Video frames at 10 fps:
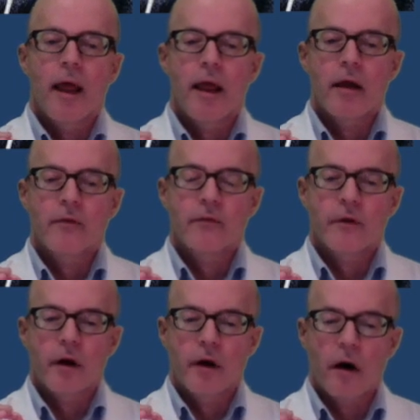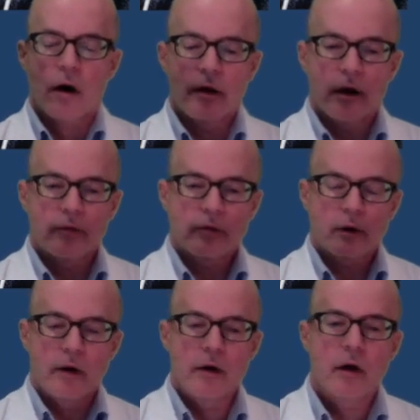If
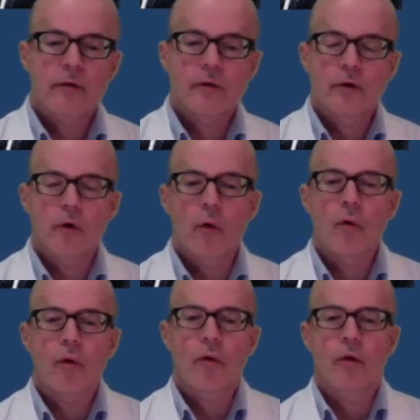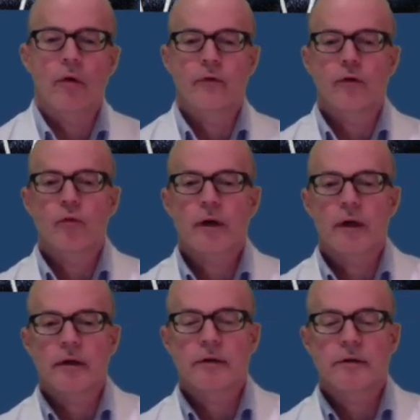another goal of
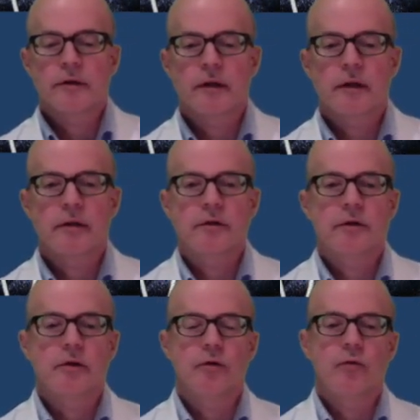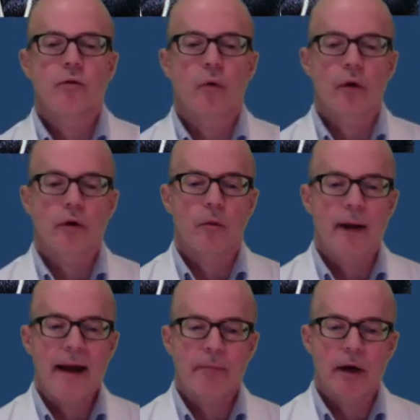grids is to do cortical
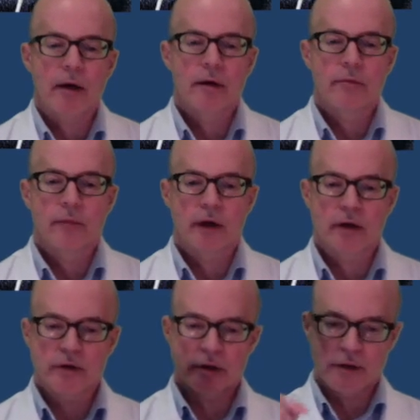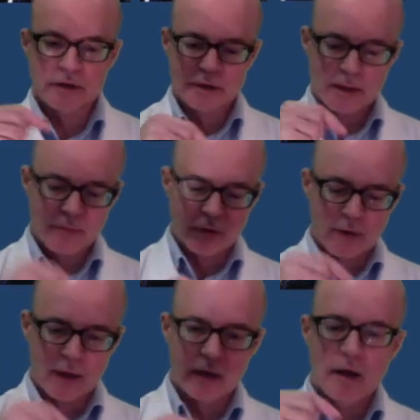mapping, because you can
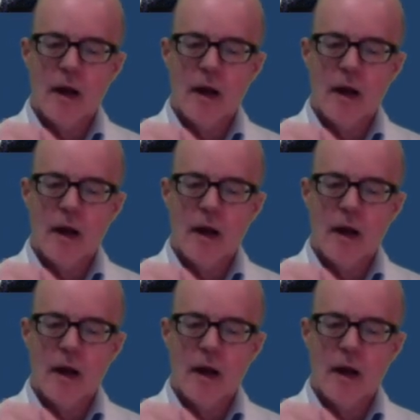stimulate